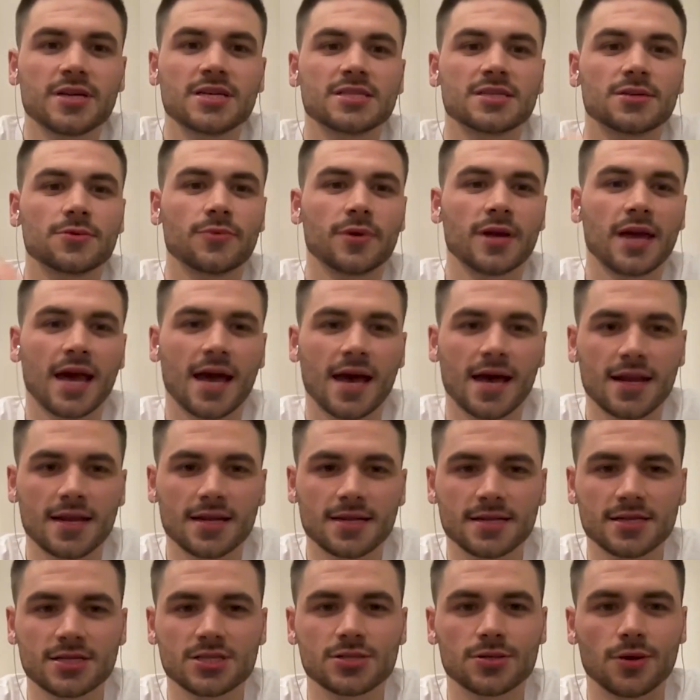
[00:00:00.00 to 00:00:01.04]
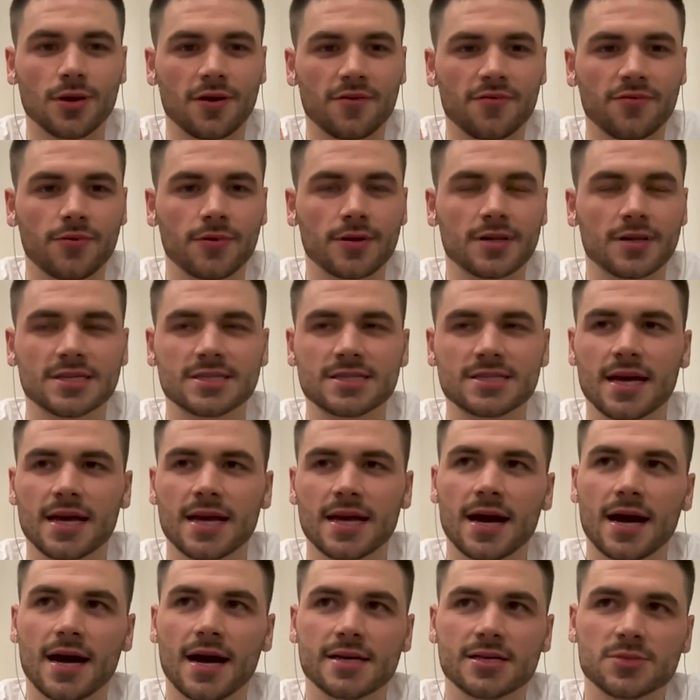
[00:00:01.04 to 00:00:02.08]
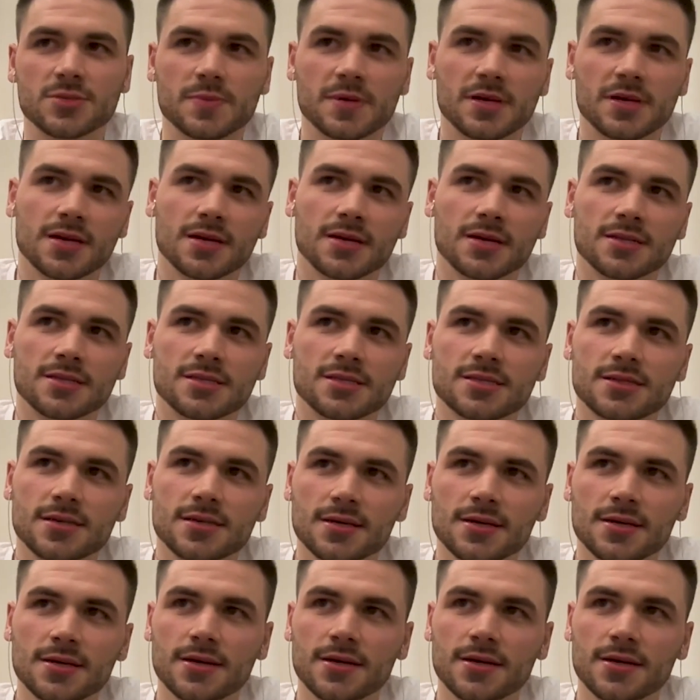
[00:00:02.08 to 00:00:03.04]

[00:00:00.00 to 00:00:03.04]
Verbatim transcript: reason we added this software and this AI is because